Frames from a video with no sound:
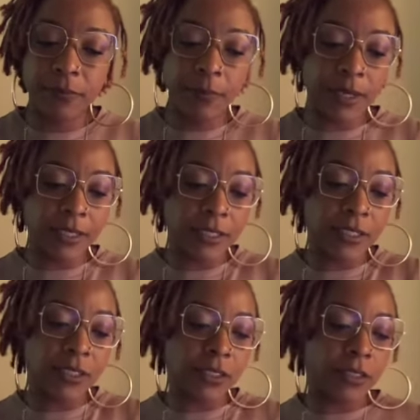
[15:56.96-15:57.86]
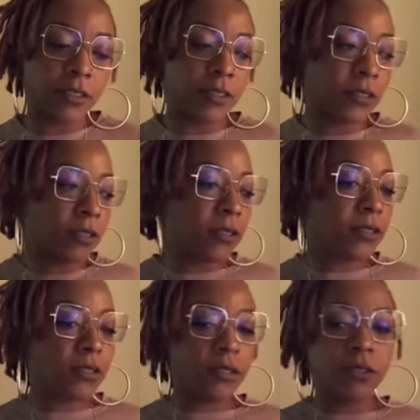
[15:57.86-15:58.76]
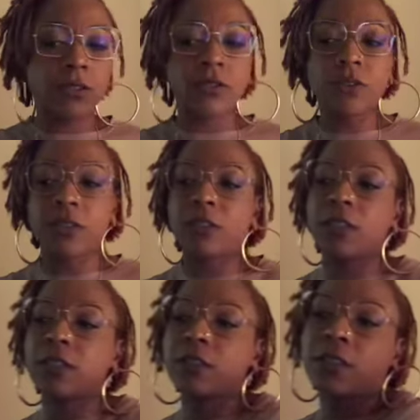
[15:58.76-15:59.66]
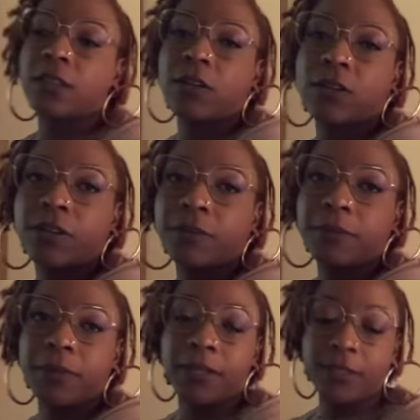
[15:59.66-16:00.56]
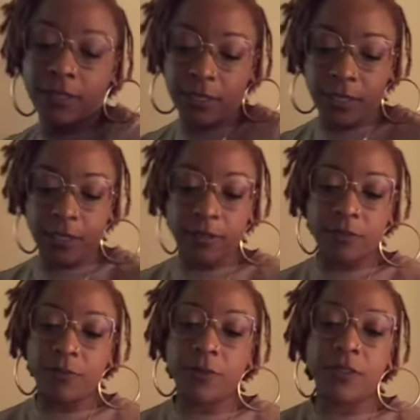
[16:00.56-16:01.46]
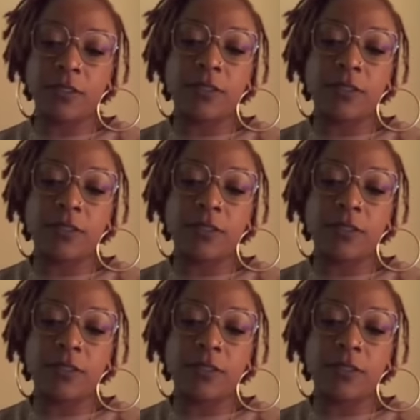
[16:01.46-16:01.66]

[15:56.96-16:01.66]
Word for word: Pay attention to the things that aren't being said, which is